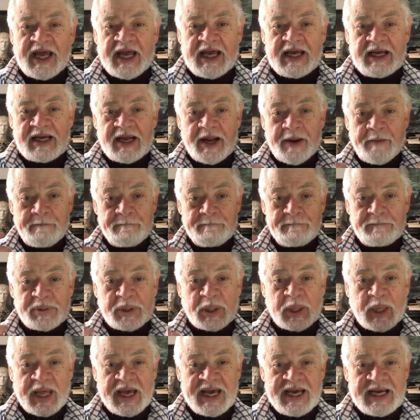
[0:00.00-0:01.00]
a
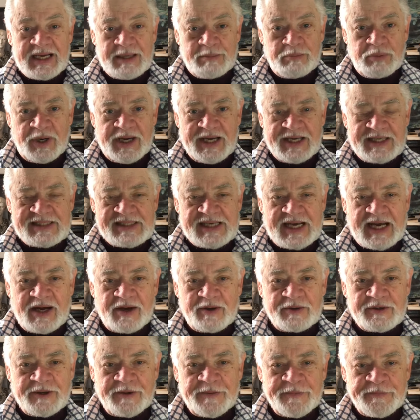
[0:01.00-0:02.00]
plague breaks
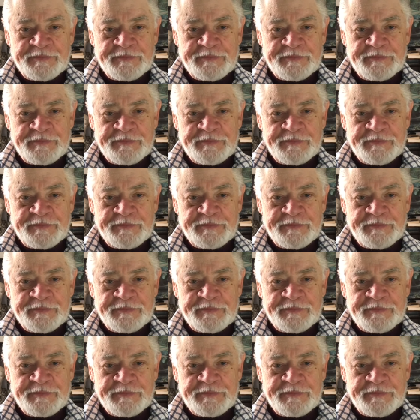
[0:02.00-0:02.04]
out.